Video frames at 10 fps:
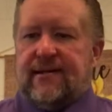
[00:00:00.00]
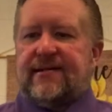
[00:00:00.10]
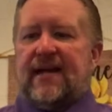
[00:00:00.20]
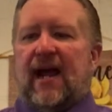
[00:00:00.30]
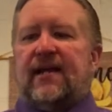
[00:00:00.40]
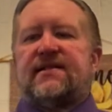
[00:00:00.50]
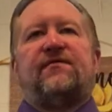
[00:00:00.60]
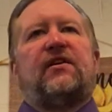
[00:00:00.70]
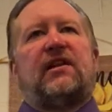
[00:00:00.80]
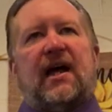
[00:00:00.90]
science,
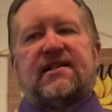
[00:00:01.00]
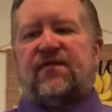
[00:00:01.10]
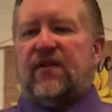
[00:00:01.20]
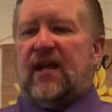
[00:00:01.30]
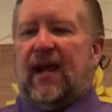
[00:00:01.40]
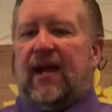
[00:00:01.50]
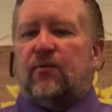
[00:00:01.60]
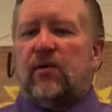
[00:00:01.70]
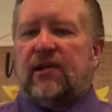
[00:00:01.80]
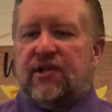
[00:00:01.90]
philosophy,
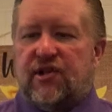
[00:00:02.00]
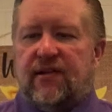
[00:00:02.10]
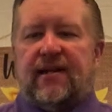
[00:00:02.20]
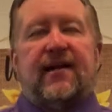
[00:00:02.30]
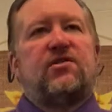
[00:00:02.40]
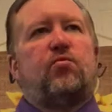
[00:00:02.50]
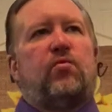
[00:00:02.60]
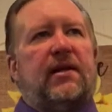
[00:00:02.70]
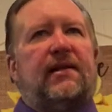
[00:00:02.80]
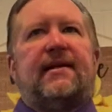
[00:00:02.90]
and religion that is
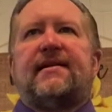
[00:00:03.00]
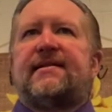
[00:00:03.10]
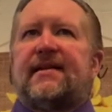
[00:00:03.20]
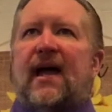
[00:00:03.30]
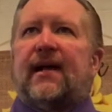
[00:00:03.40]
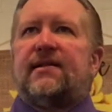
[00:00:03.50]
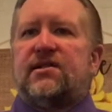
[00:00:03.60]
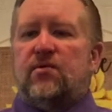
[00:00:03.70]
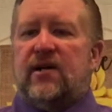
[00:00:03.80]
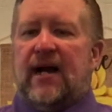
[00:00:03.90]
really designed
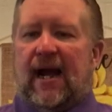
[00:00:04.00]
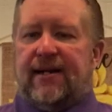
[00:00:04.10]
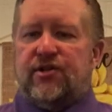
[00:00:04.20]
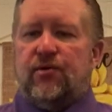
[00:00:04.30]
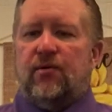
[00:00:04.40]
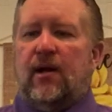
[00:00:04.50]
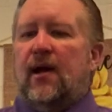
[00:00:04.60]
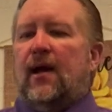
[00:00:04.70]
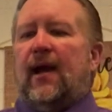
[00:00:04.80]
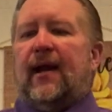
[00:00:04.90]
to guide you
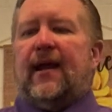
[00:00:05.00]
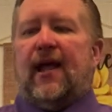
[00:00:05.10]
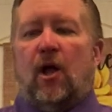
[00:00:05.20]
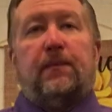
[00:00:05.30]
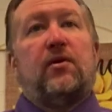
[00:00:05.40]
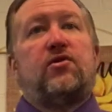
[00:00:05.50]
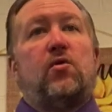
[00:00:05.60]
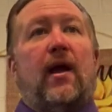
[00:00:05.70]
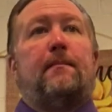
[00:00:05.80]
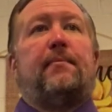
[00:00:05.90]
and help you
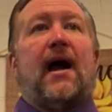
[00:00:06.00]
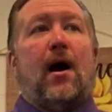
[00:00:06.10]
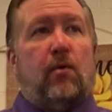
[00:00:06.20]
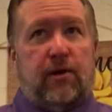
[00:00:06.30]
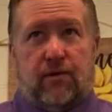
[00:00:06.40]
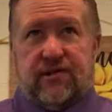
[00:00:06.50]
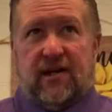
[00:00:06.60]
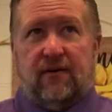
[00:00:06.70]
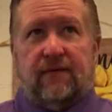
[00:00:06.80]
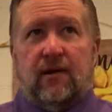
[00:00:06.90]
to empower
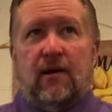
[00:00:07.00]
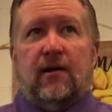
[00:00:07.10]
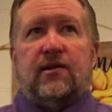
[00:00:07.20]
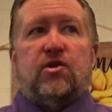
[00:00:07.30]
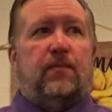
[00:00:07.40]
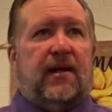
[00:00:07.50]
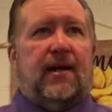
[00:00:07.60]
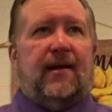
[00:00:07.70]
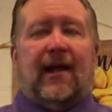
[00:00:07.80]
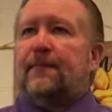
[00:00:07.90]
yourself to
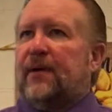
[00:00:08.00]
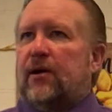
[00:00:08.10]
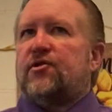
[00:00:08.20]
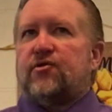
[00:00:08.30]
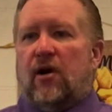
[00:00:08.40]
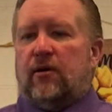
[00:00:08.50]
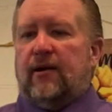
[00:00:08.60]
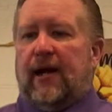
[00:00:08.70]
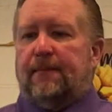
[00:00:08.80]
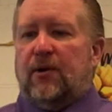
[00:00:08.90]
be a better,
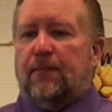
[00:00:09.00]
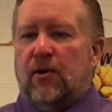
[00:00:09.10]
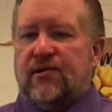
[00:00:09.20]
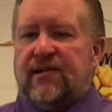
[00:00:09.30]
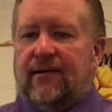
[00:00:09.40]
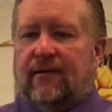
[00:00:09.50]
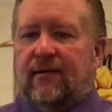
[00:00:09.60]
stronger, happier person.